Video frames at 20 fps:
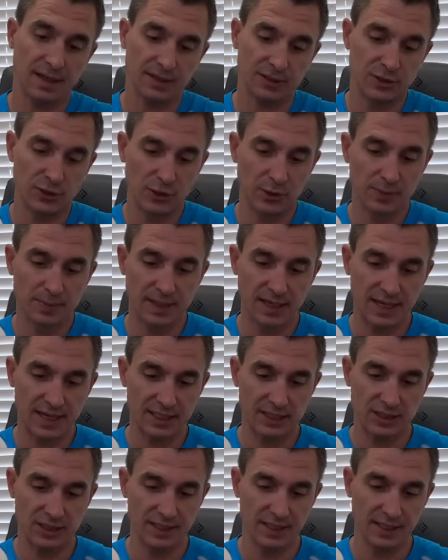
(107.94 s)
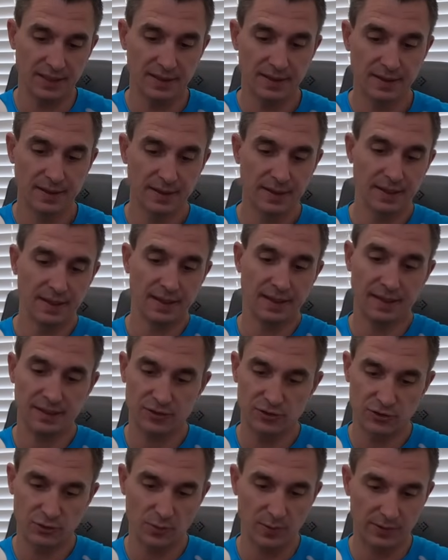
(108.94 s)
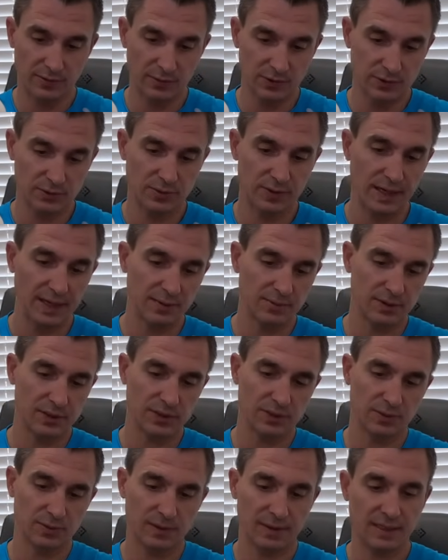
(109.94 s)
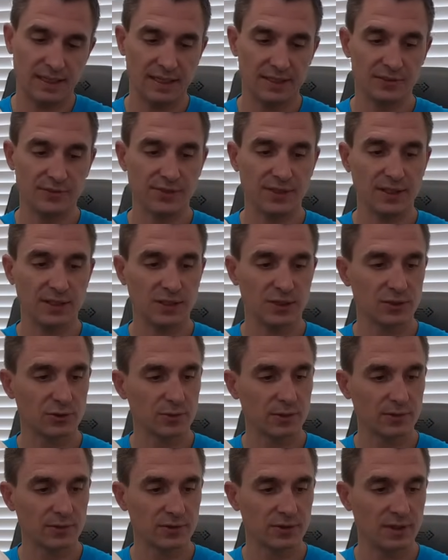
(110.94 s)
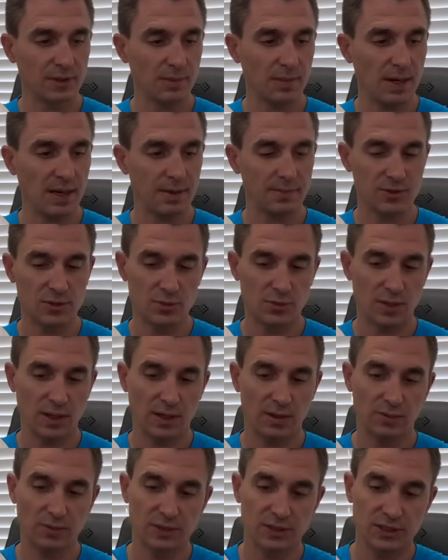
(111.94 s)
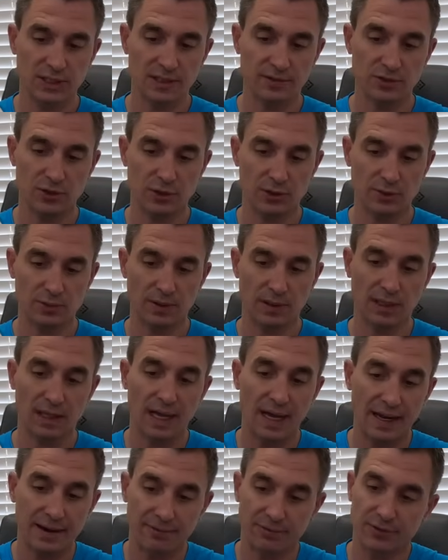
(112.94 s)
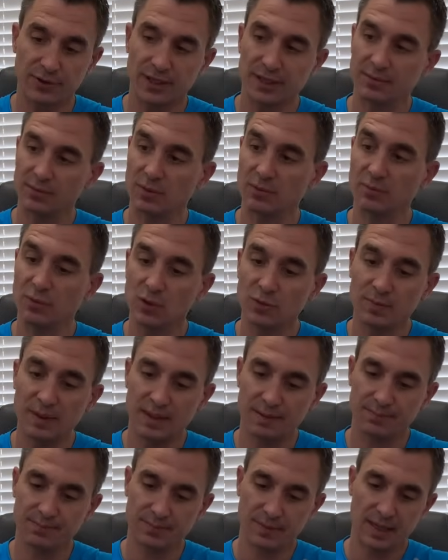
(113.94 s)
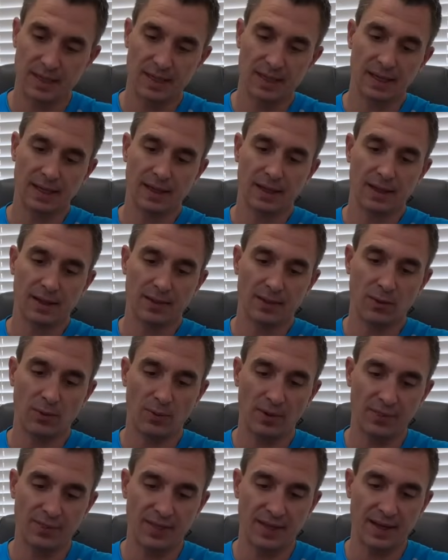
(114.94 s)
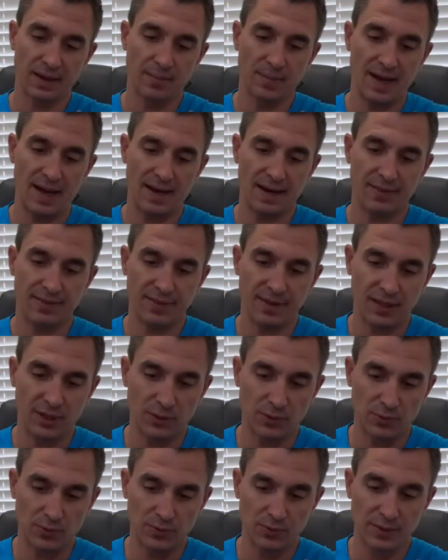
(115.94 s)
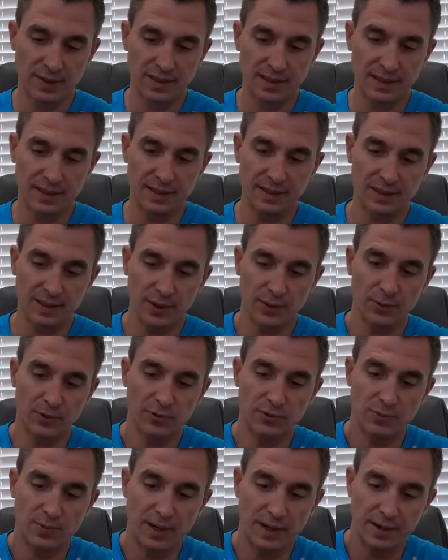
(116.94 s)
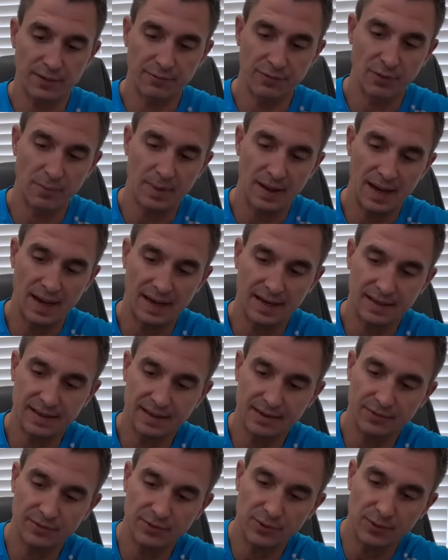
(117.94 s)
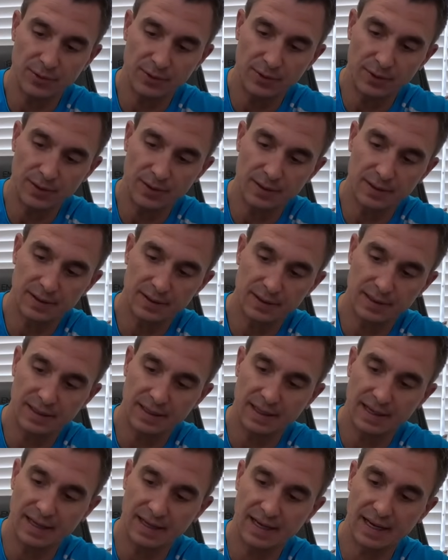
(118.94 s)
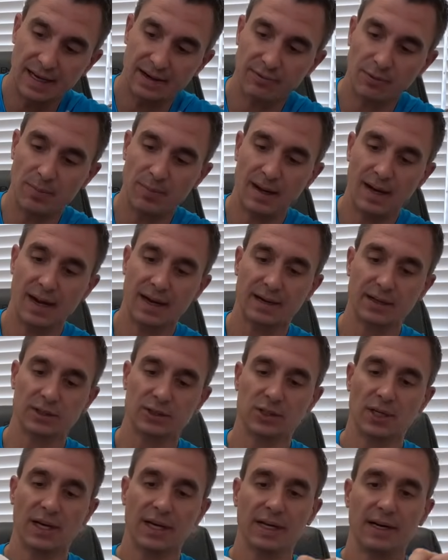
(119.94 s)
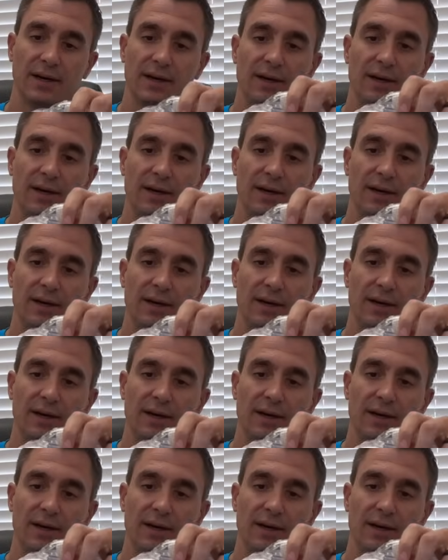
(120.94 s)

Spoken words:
tube connection here. It swivels, right, which is a really nice feature. Swivels at the bottom as well, which gives you a lot of freedom of movement. The one thing about it that you'll really notice right off the bat if you're getting it out of a bag or trying it